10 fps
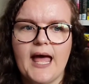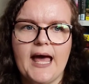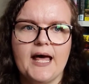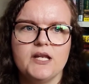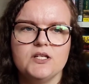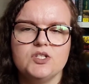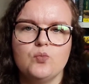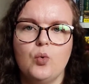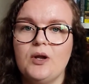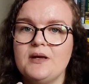and
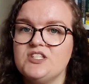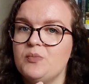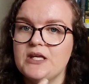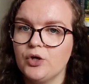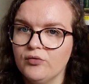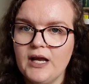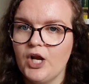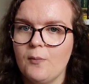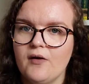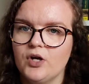what it means to be Korean
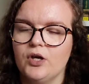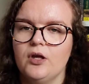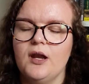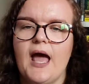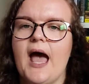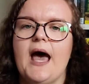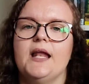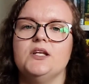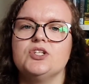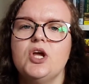American,
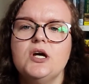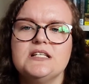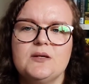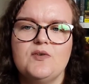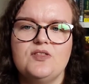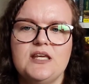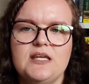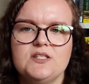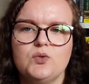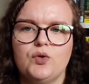and some of
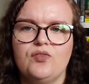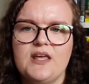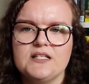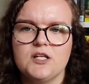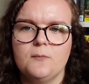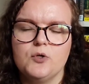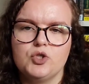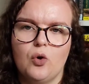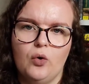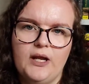the sort of things that are
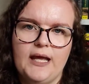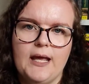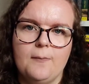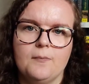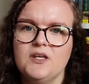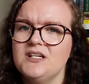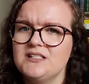pushed on him,